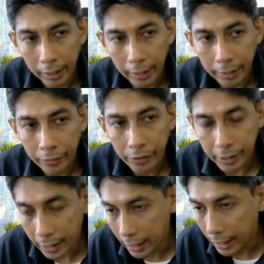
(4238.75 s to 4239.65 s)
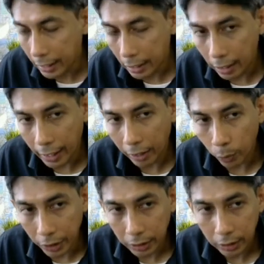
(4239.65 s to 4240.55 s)
in C
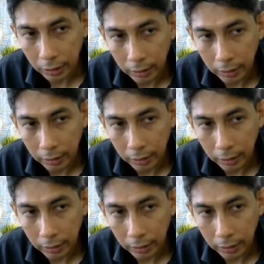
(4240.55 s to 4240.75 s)
language,